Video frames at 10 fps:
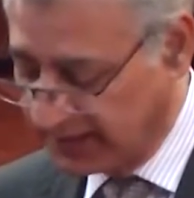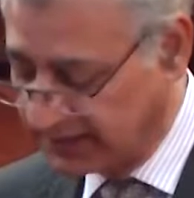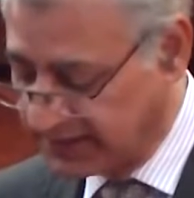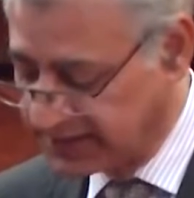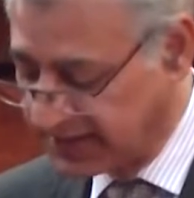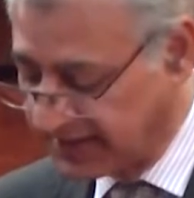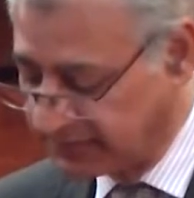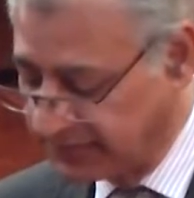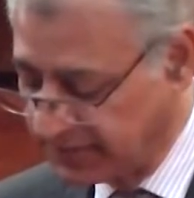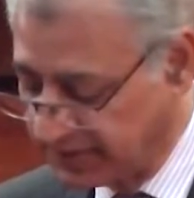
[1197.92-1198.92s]
This
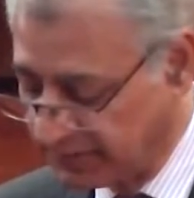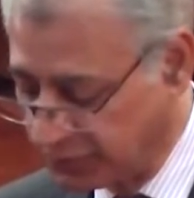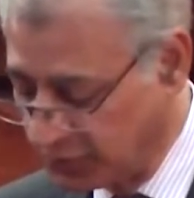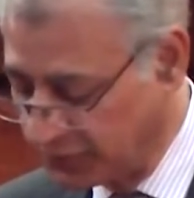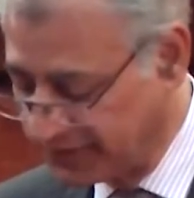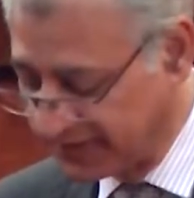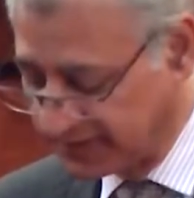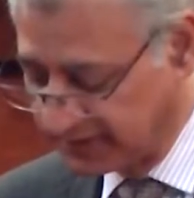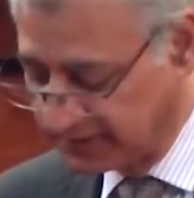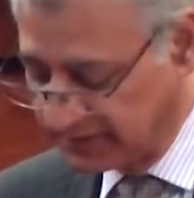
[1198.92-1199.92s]
helped improve
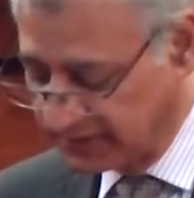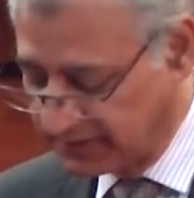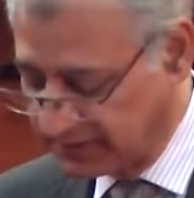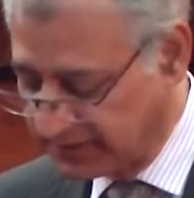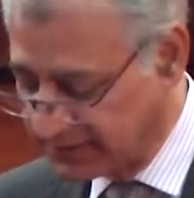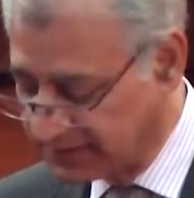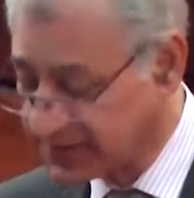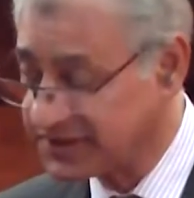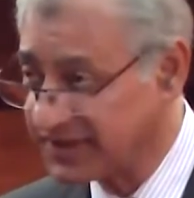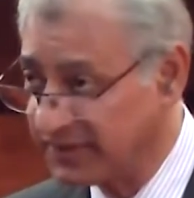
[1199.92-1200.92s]
the
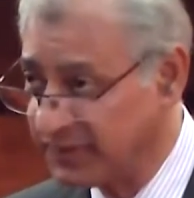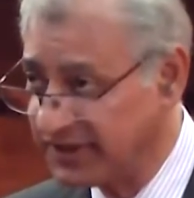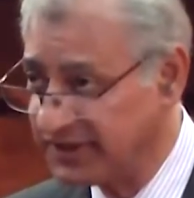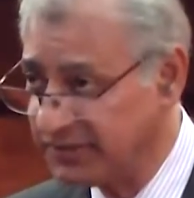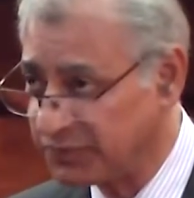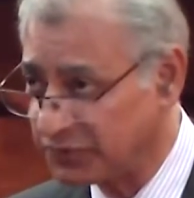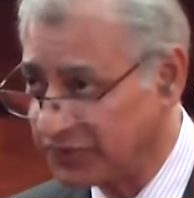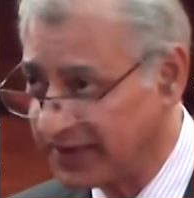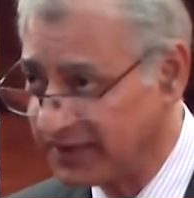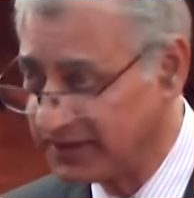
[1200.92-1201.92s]
sustainability
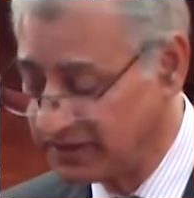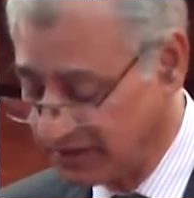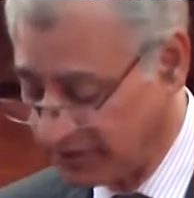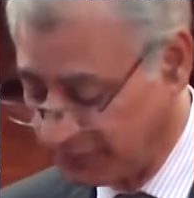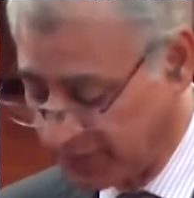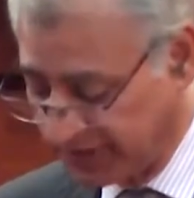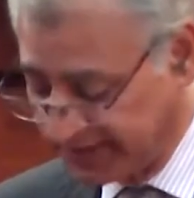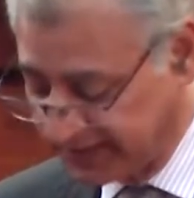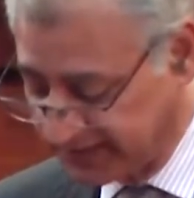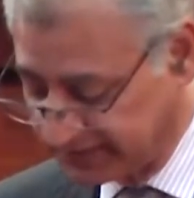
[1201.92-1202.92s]
profile of
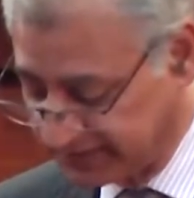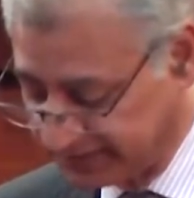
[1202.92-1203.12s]
public debt.